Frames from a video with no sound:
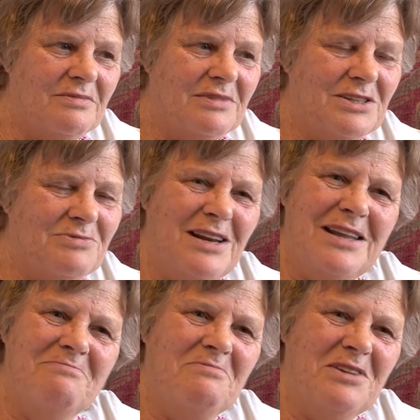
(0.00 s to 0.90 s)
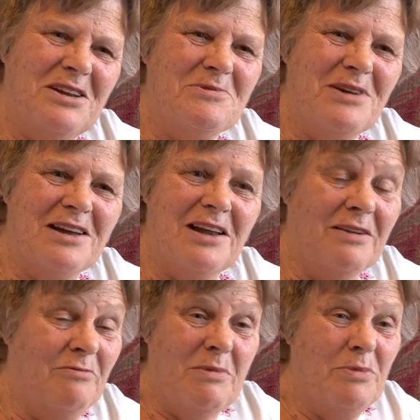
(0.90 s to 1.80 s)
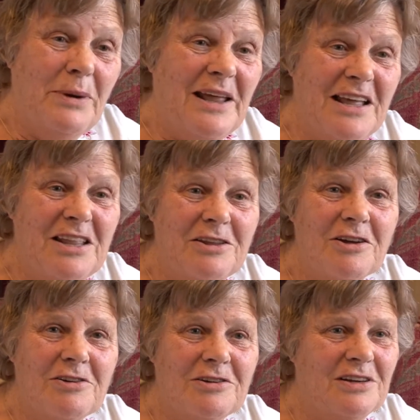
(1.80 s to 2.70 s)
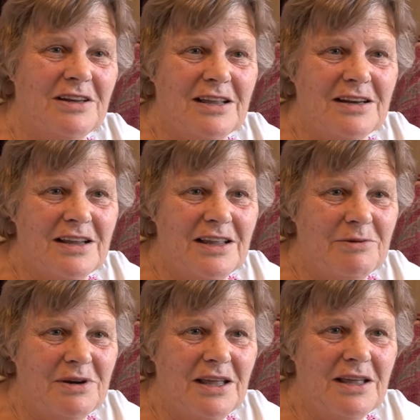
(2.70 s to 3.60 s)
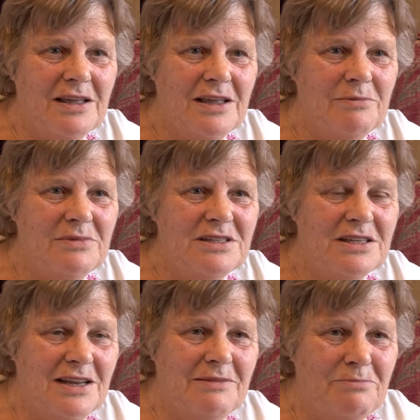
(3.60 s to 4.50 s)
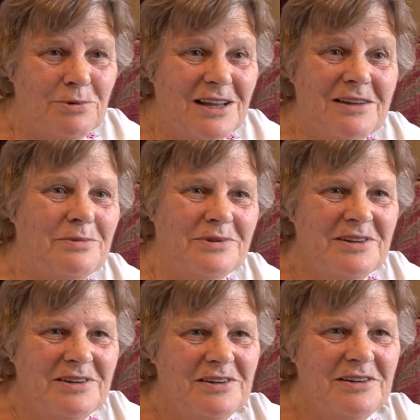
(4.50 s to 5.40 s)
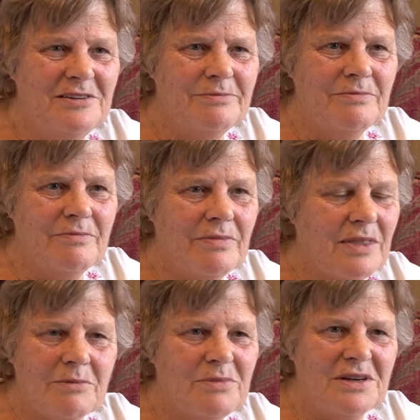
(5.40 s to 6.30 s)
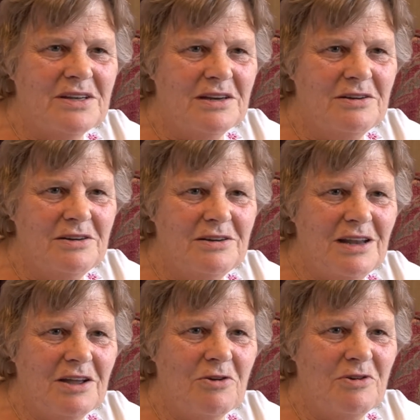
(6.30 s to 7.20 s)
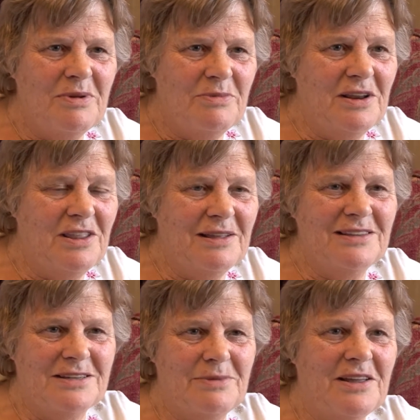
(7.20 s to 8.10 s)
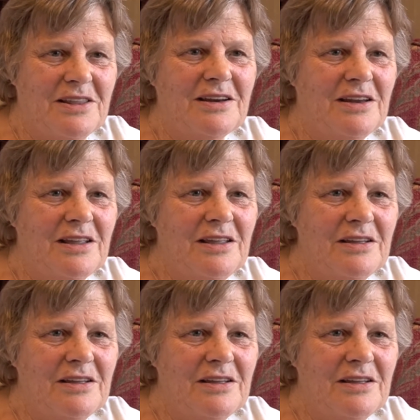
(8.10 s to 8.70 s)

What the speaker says: That's really, well, I can remember playing in the garden that day when he came and seeing him pull up. But I can't remember anything else about that day.